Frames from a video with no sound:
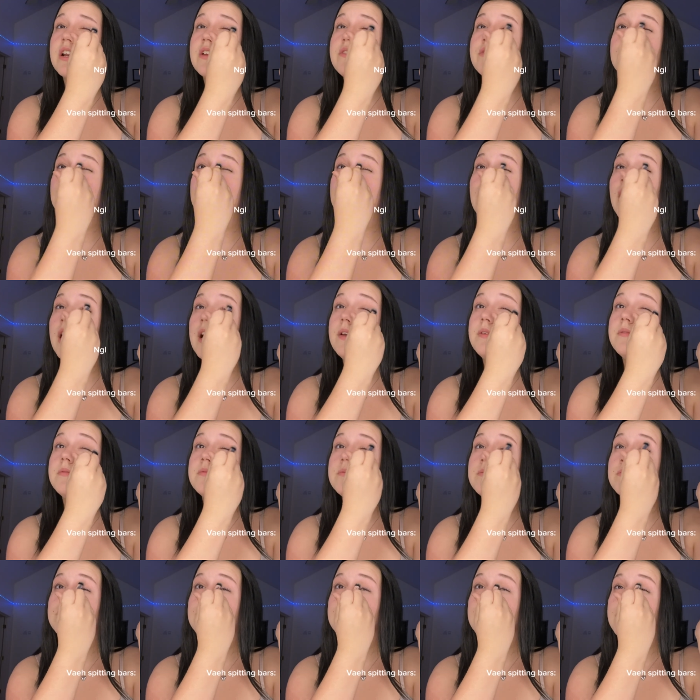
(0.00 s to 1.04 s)
even gonna lie.
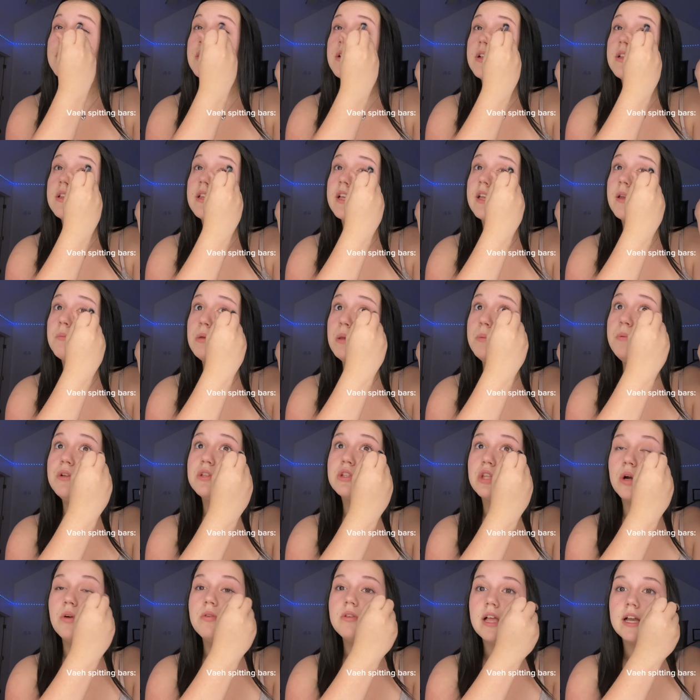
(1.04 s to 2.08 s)
Like if people
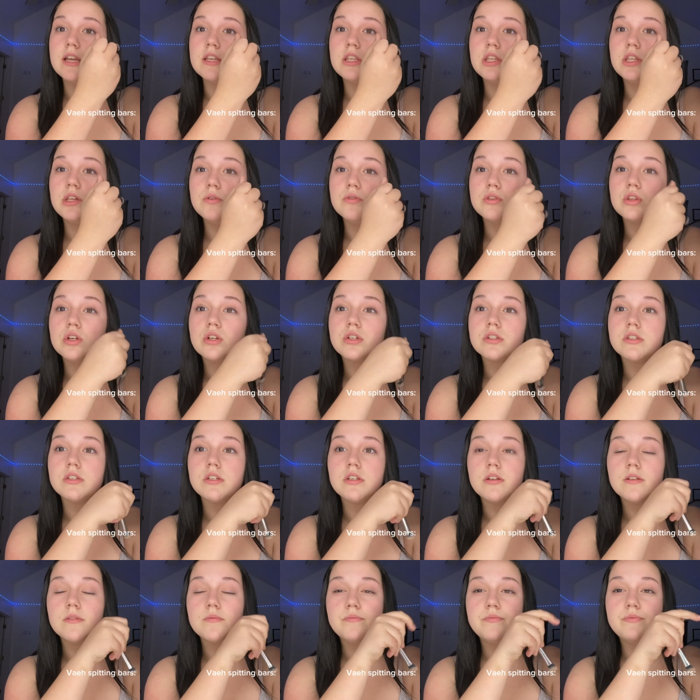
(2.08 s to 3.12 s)
don't like you, there's
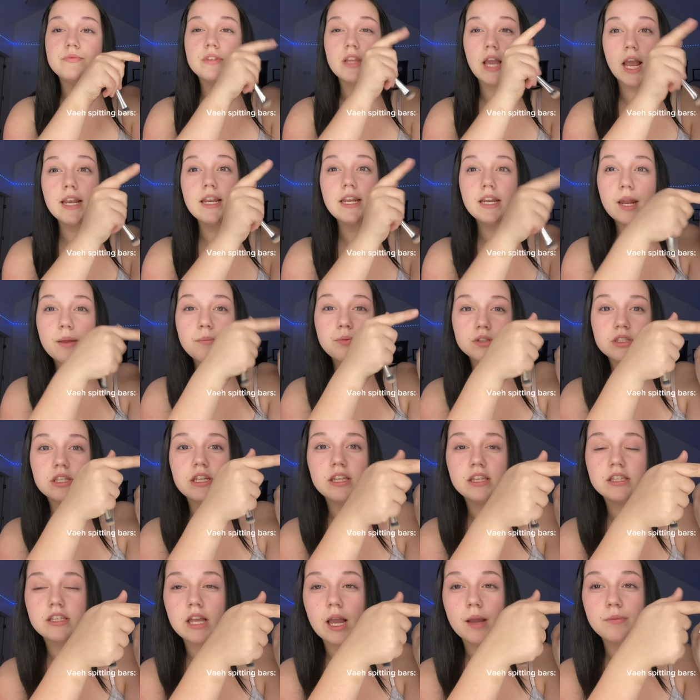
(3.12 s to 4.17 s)
99%
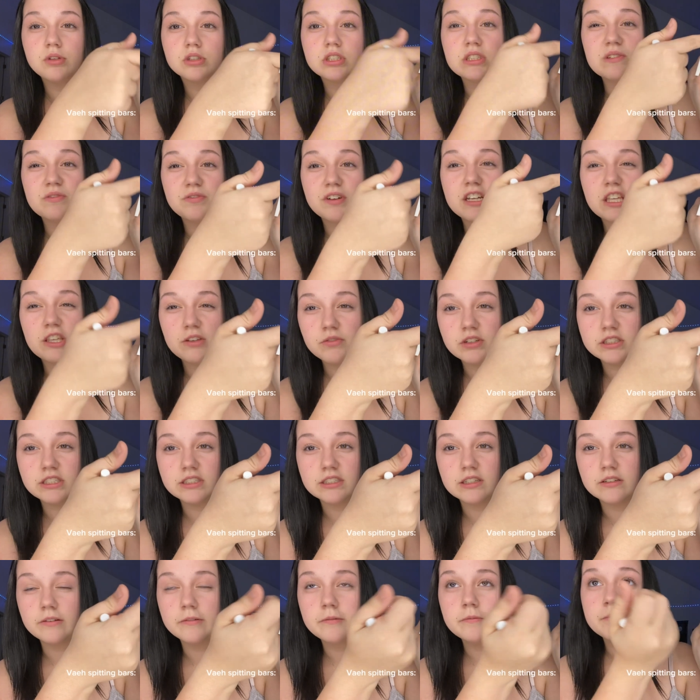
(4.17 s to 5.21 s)
of the time there's a fucking
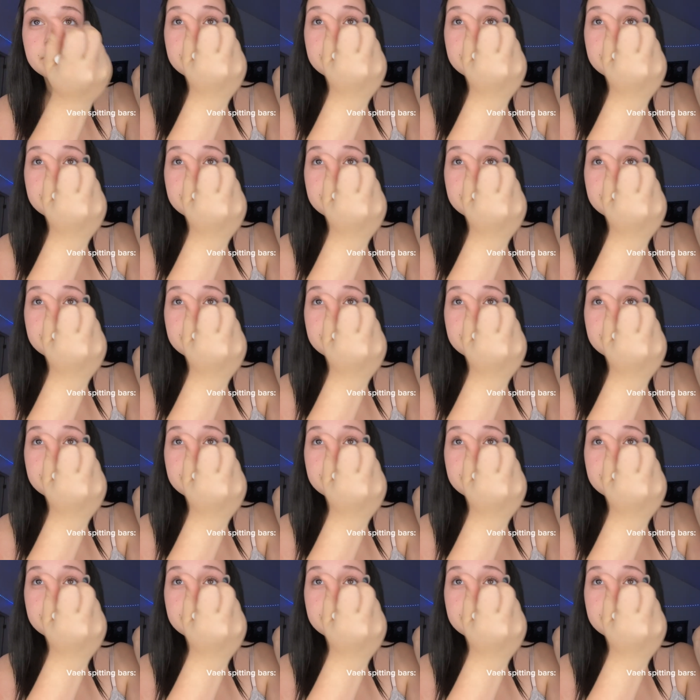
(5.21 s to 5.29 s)
reason.